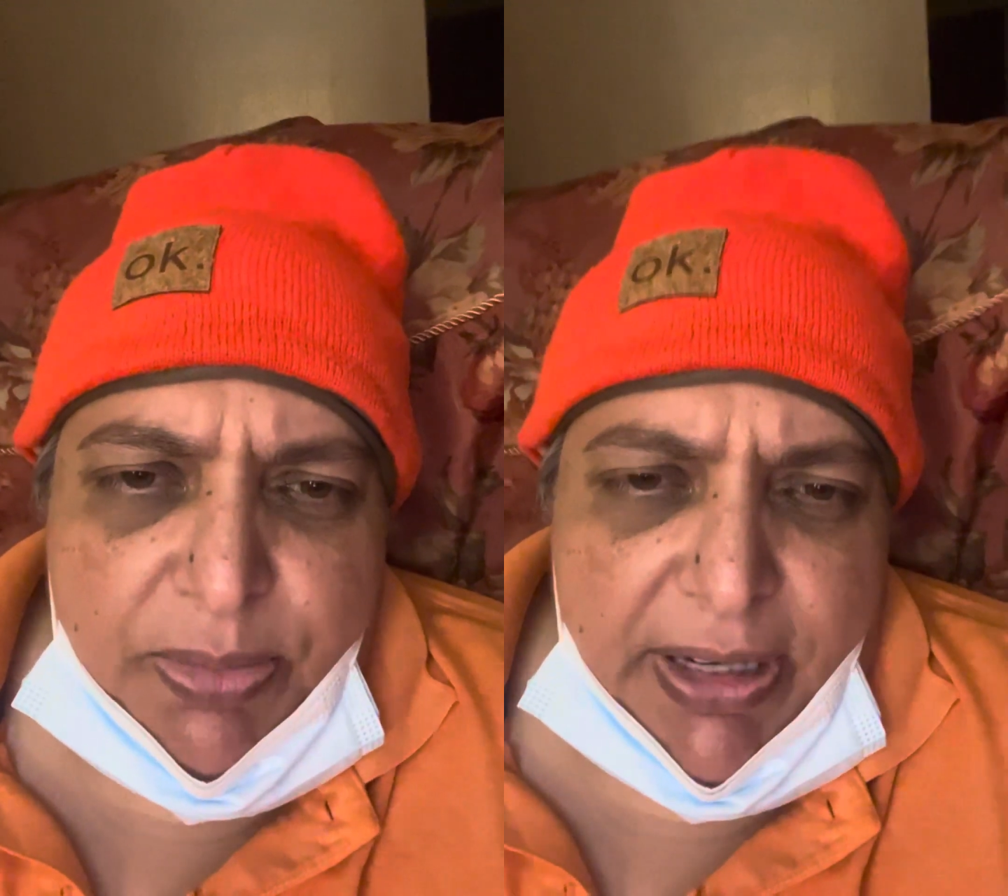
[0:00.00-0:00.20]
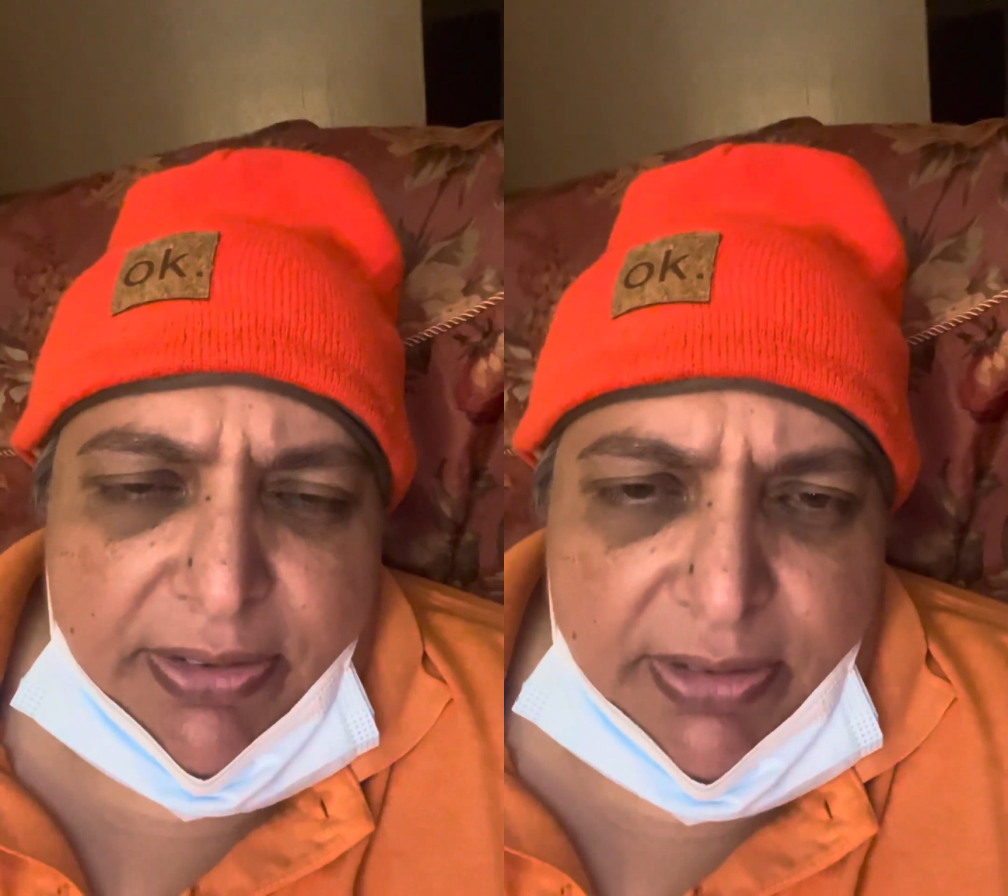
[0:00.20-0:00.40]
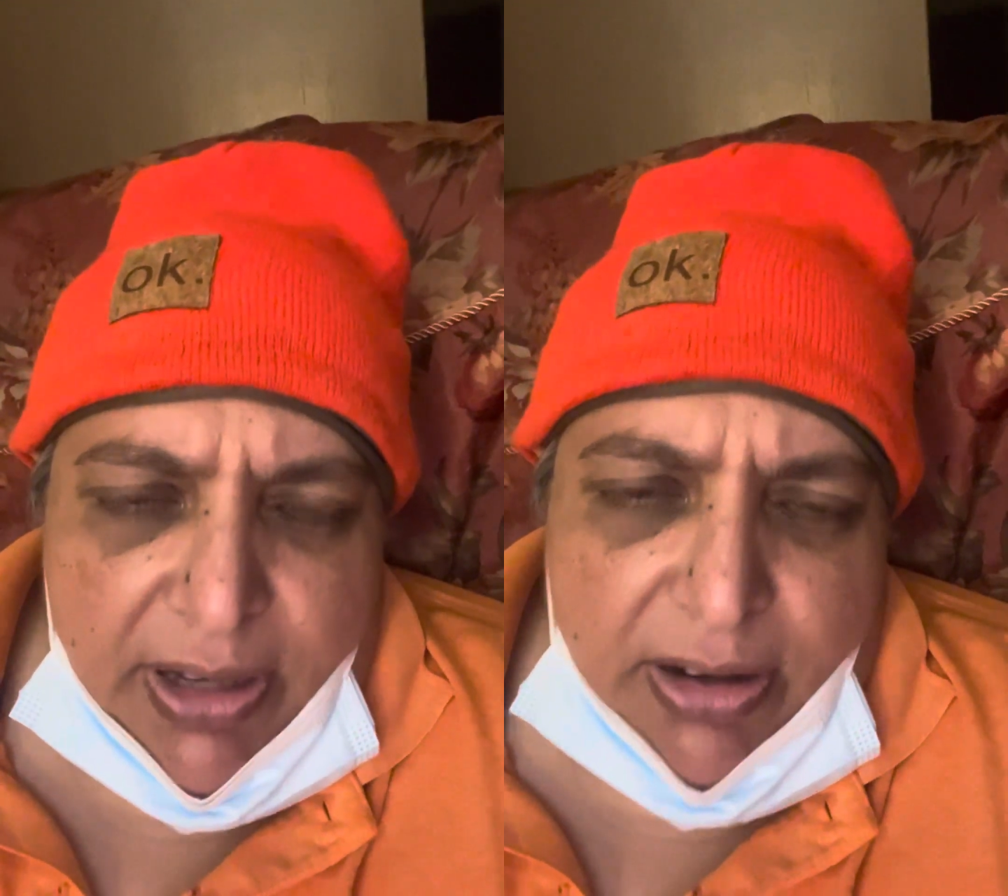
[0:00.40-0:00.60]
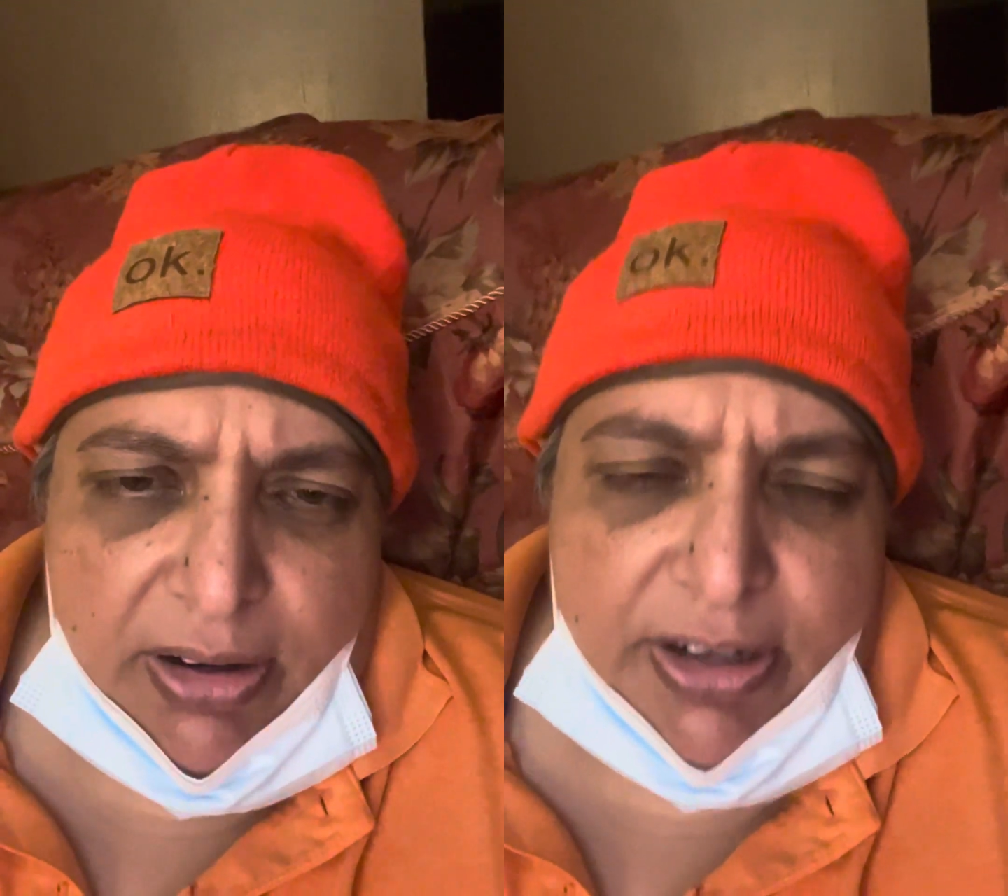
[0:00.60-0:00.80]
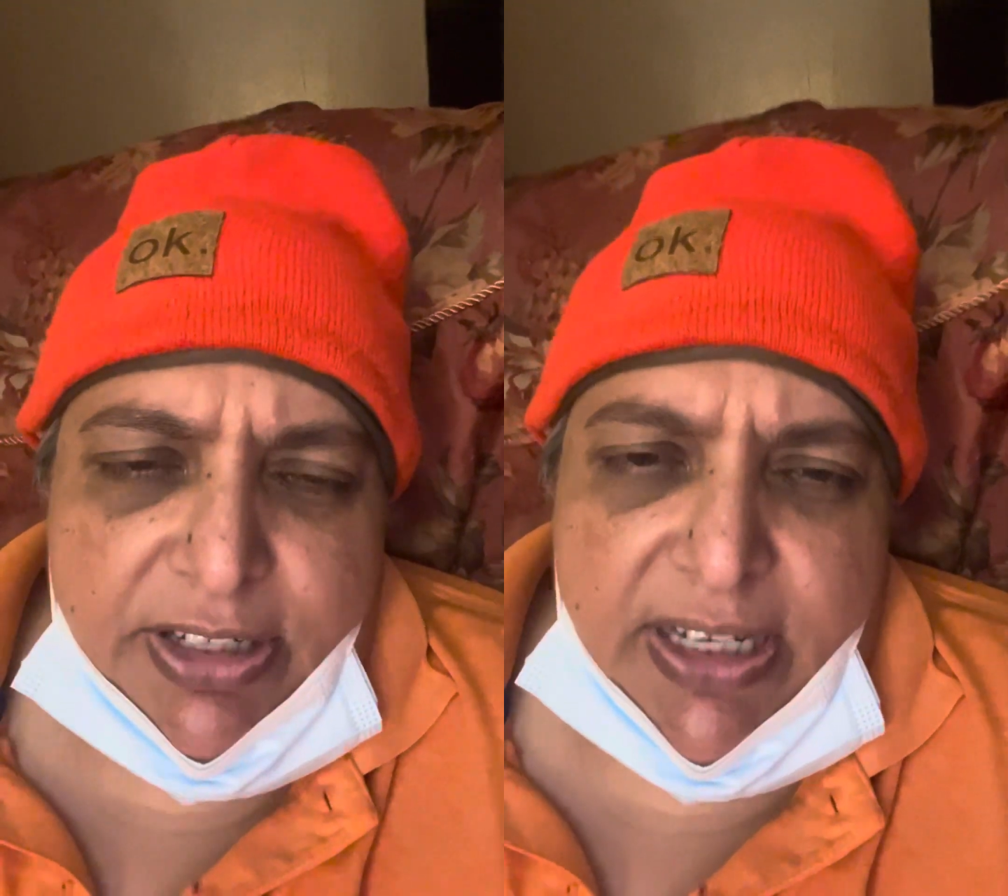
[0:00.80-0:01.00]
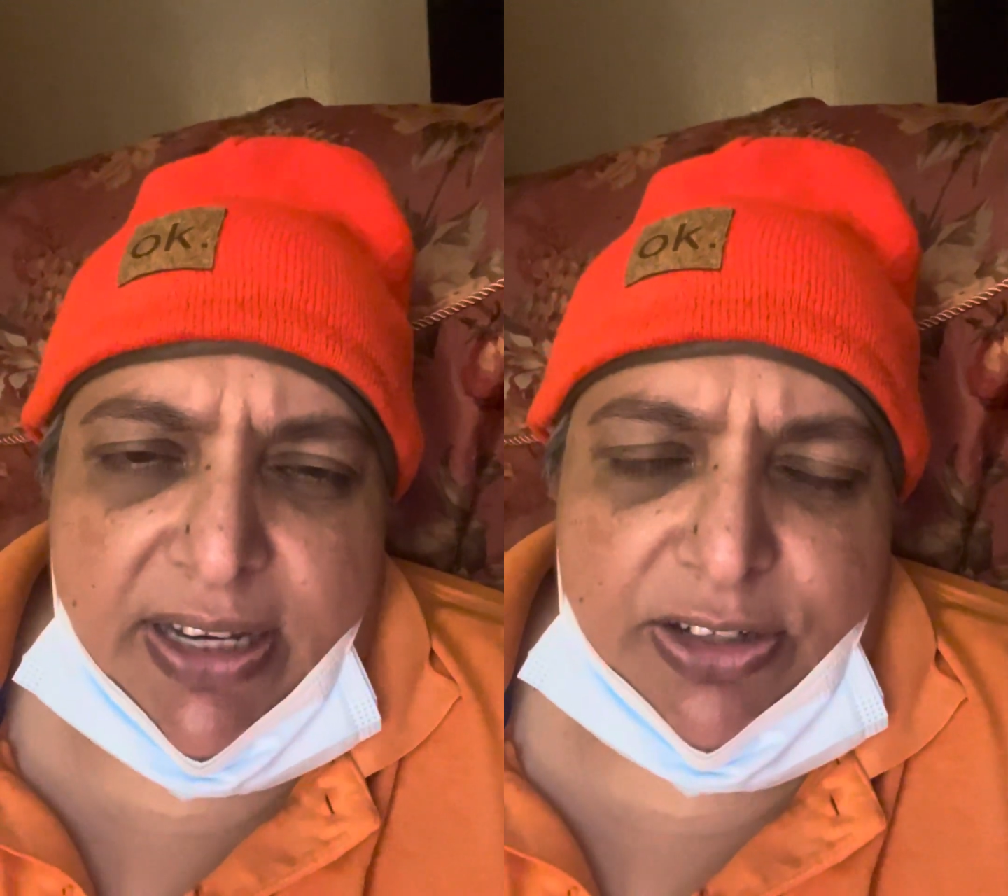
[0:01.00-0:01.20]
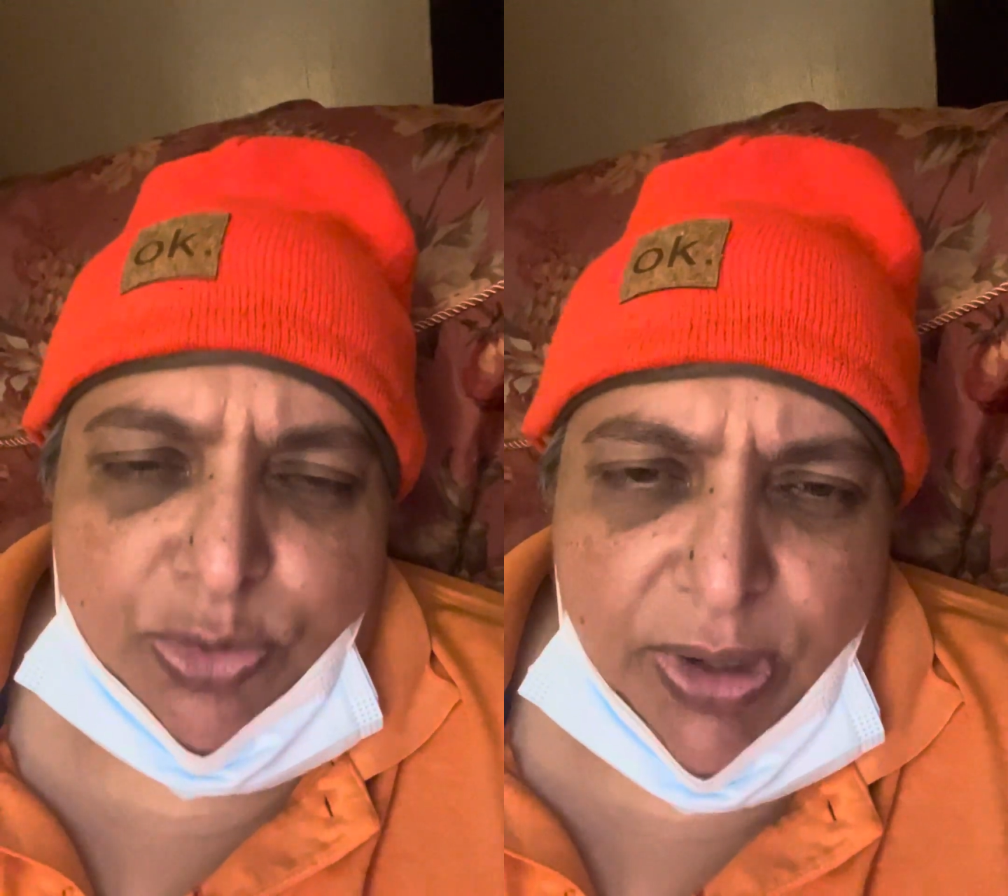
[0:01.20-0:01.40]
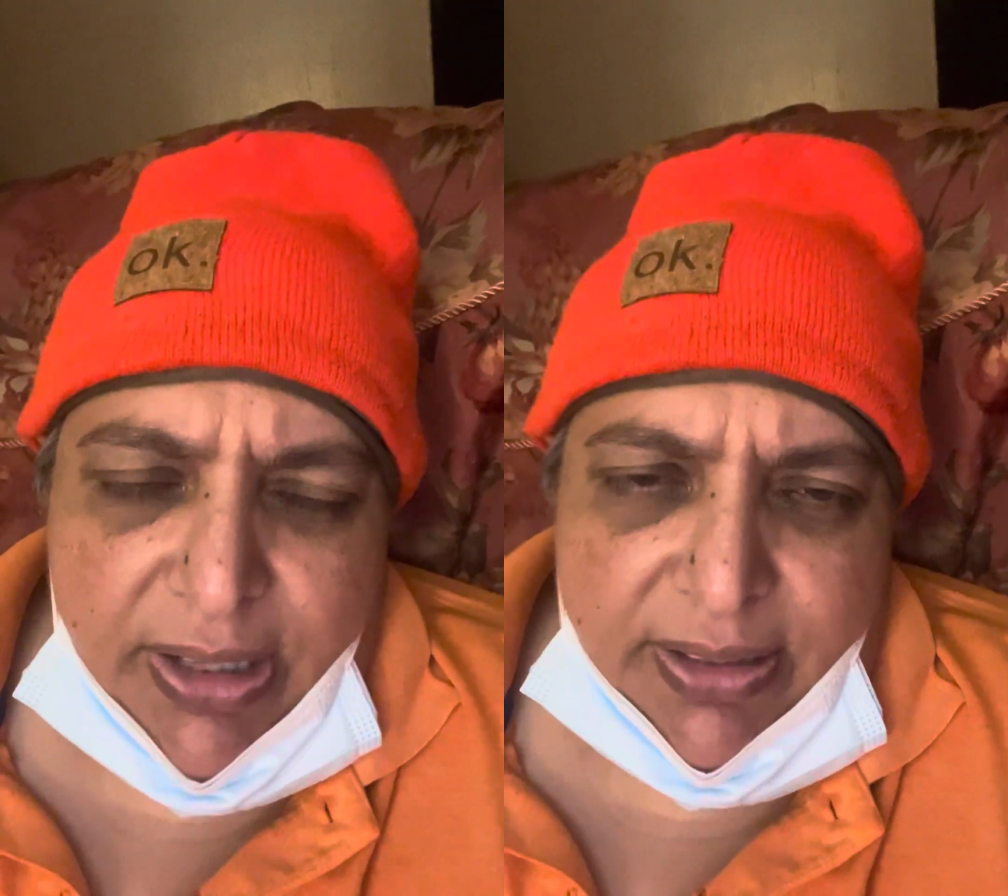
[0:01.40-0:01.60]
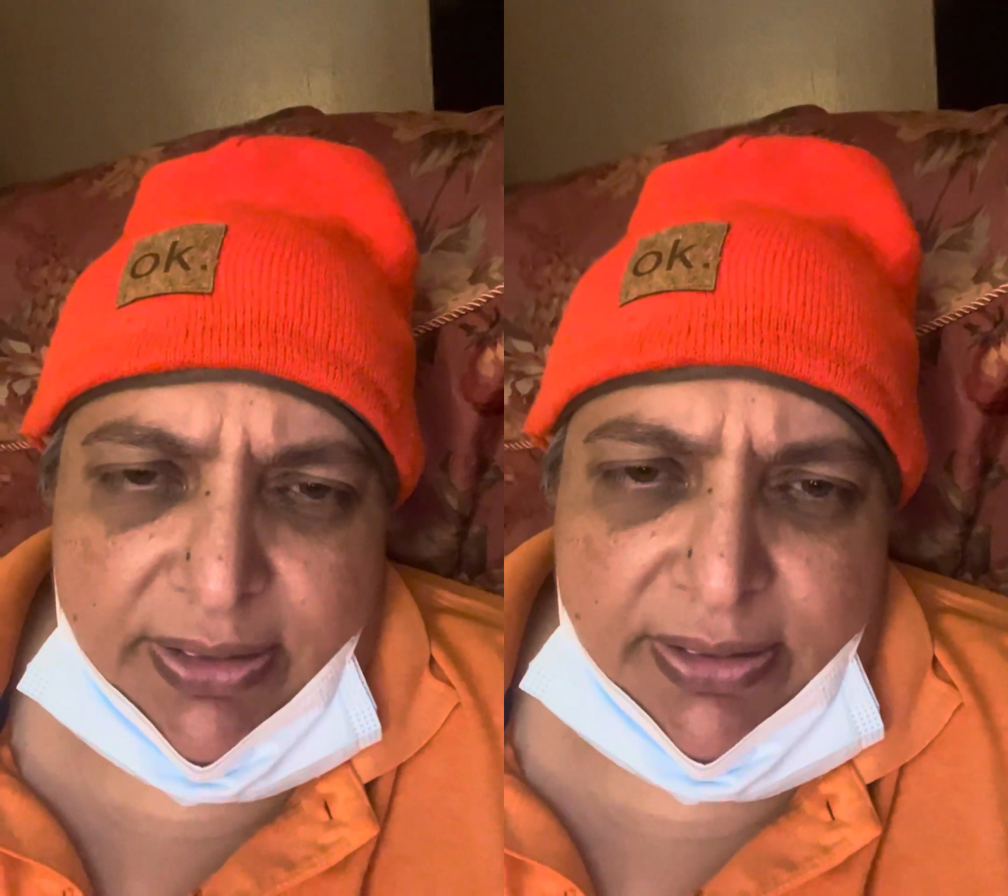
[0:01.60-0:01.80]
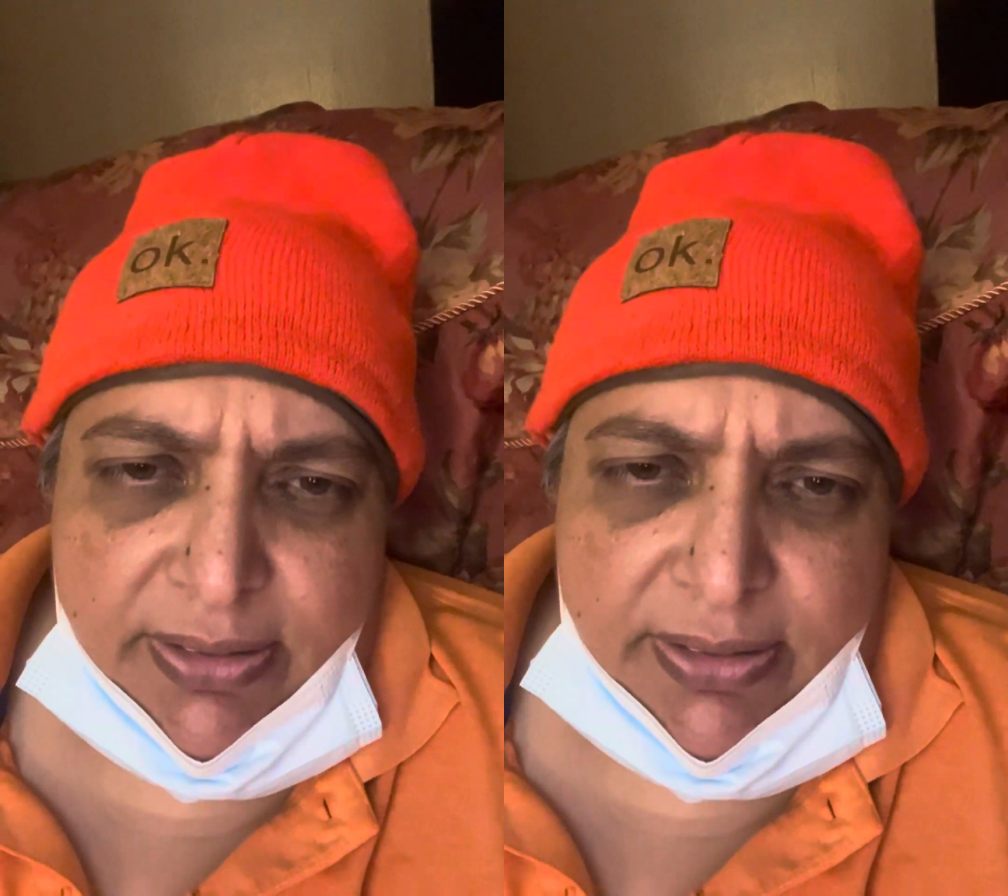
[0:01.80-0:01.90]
might get a heart attack as well.